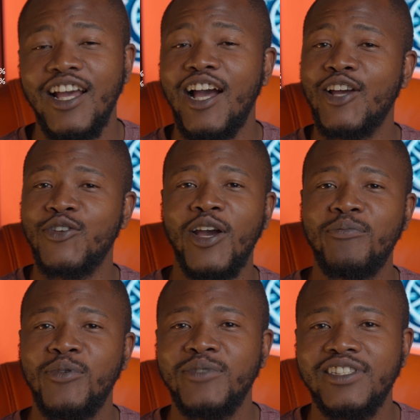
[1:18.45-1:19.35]
Are you
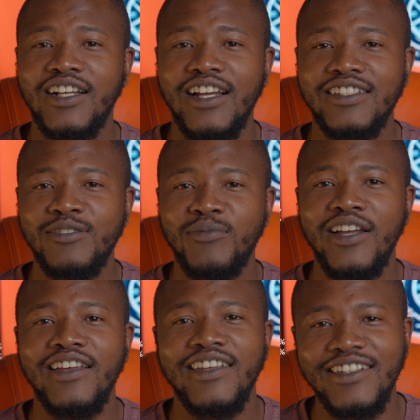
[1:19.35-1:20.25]
happy, Mr. Customer?
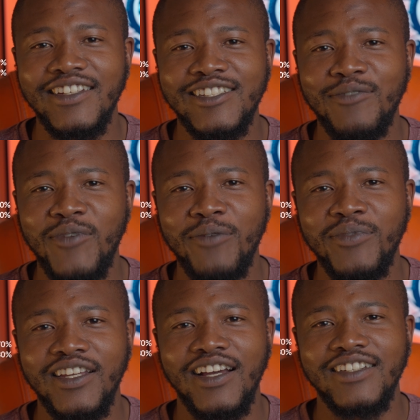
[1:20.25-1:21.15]
Yes, I'm
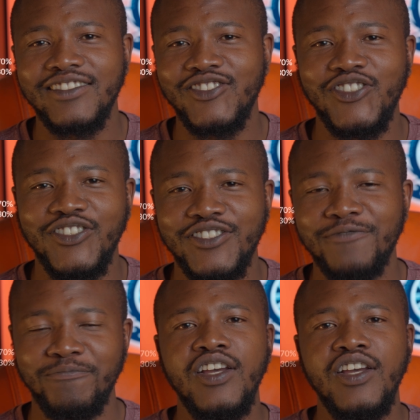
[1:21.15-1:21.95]
happy, guys. Cheers.